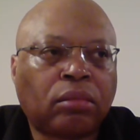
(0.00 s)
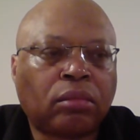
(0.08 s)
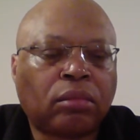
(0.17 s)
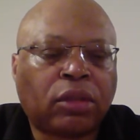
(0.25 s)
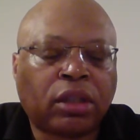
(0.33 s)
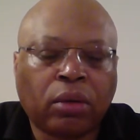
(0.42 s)

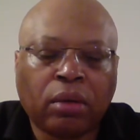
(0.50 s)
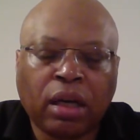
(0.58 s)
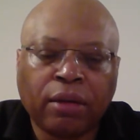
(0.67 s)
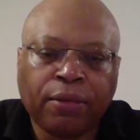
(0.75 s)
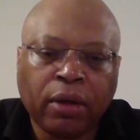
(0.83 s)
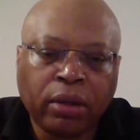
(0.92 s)
So I
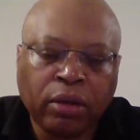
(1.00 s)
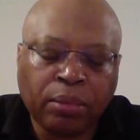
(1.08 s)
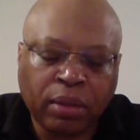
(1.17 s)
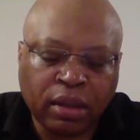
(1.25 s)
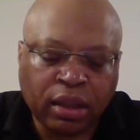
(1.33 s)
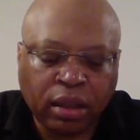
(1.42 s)
phoned her up
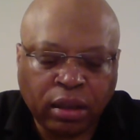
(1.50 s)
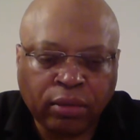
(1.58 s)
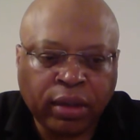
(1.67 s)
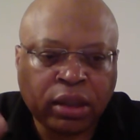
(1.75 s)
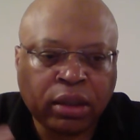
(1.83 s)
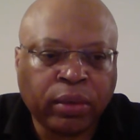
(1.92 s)
and said, are you
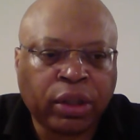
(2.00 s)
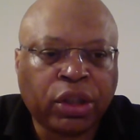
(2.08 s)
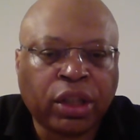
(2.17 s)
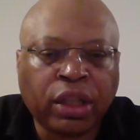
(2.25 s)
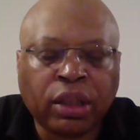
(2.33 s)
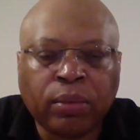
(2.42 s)
ready to
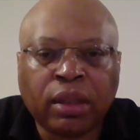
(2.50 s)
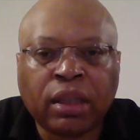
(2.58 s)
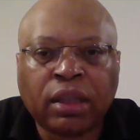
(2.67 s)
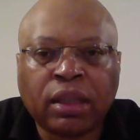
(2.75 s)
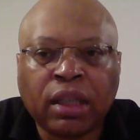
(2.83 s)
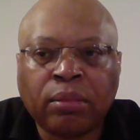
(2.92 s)
exchange
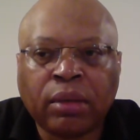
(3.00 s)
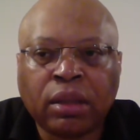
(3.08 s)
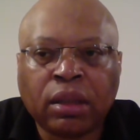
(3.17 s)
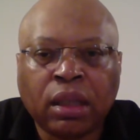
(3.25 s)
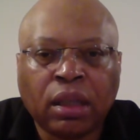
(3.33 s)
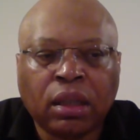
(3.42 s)
witness
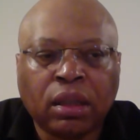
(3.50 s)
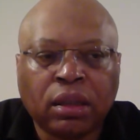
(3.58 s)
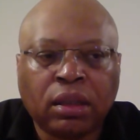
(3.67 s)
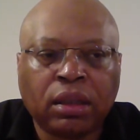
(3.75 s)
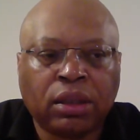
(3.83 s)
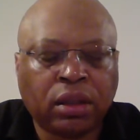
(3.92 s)
statements?
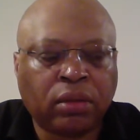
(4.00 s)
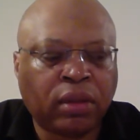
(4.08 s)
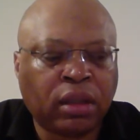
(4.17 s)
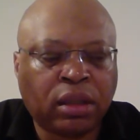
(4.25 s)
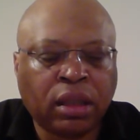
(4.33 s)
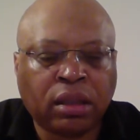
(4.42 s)
She turns around
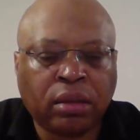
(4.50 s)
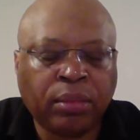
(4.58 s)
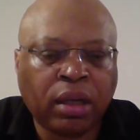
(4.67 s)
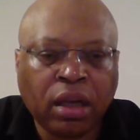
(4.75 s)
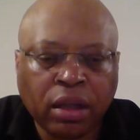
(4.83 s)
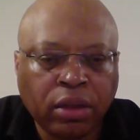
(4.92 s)
and says to
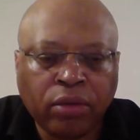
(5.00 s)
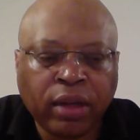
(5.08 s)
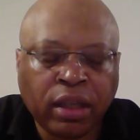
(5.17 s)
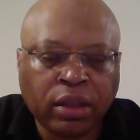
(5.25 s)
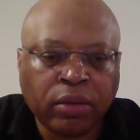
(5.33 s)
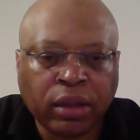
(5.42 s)
me, are you
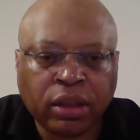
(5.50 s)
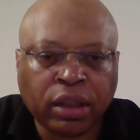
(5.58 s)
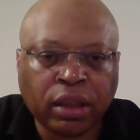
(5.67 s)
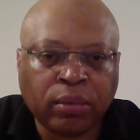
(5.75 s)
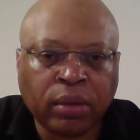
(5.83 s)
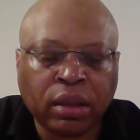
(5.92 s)
ready to
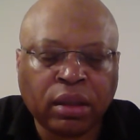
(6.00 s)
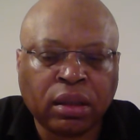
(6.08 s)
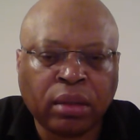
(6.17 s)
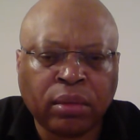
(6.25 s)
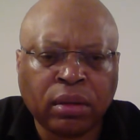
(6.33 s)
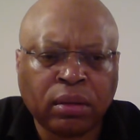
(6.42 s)
exchange witness
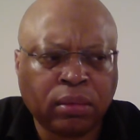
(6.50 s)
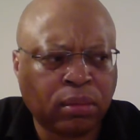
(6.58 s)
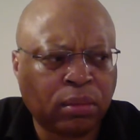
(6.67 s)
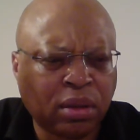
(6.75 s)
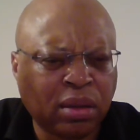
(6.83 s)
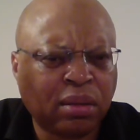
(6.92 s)
statements?
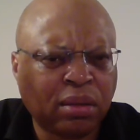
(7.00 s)
What?